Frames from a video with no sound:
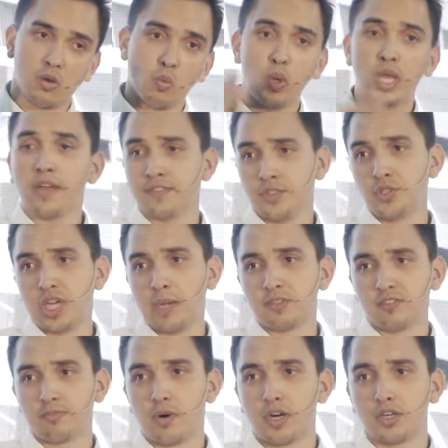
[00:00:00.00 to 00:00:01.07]
we have 2 types
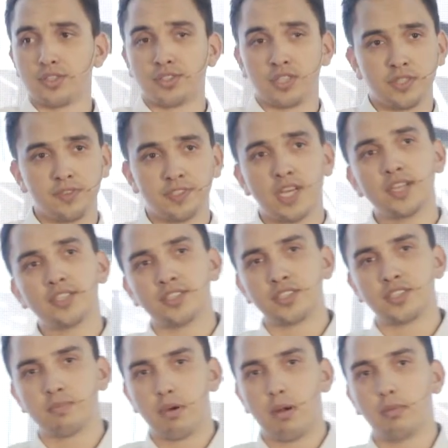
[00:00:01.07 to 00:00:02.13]
of partners, advertisers
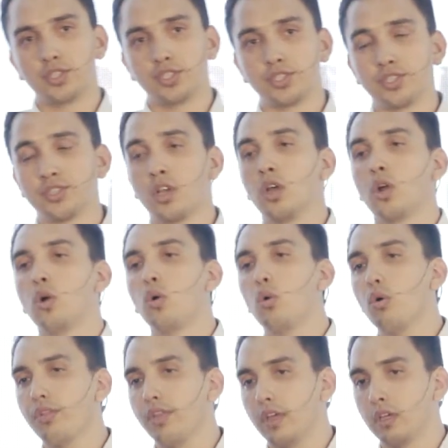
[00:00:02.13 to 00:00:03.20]
and the publishers.
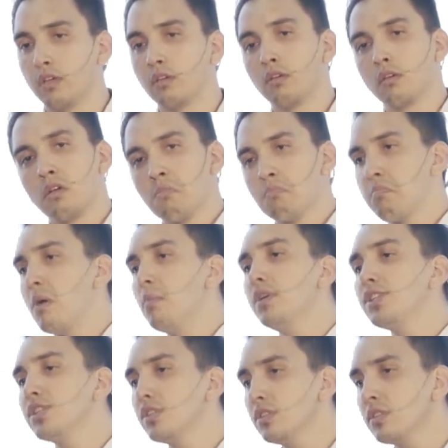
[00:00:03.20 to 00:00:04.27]
Who are they?
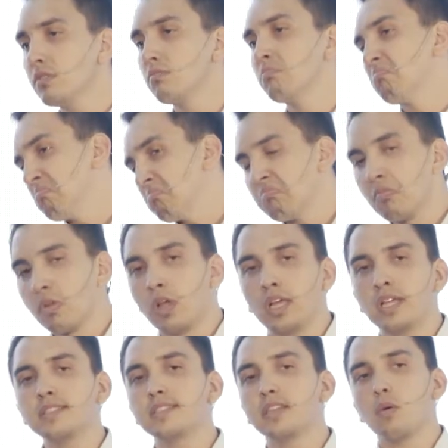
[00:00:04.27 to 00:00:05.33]
Publishers,
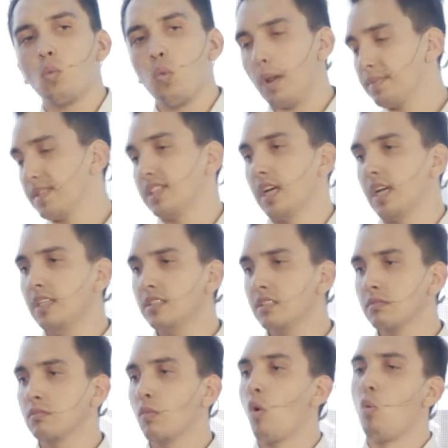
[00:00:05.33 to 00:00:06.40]
it's a
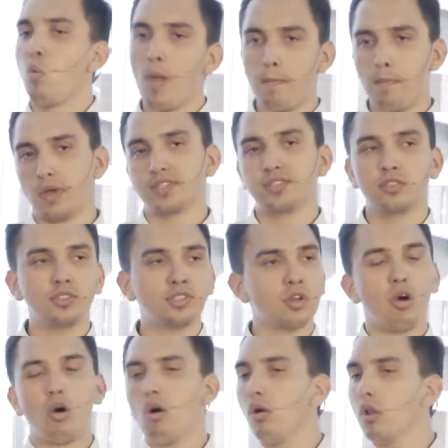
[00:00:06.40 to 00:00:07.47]
website, webmasters
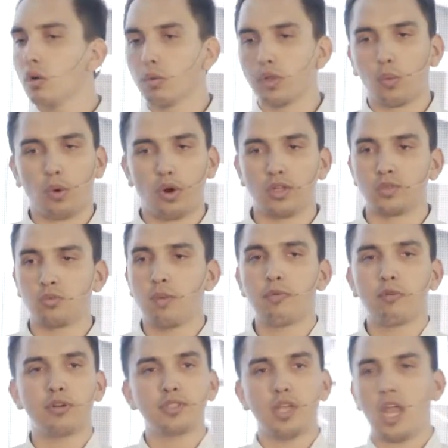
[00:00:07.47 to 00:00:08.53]
all over the world. We
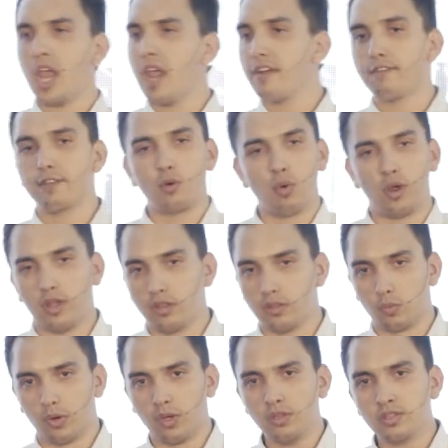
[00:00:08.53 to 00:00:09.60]
operate everywhere in
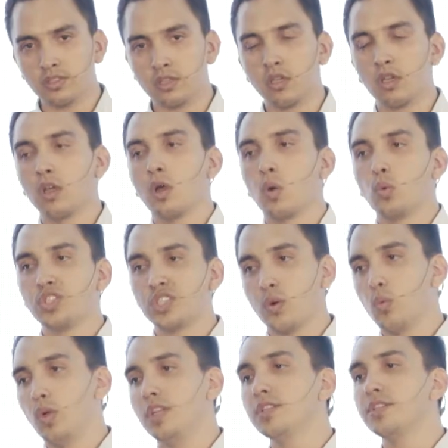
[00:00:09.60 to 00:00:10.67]
the world, which are
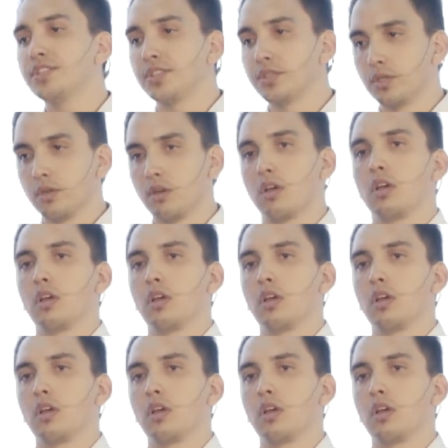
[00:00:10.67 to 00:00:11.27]
willing to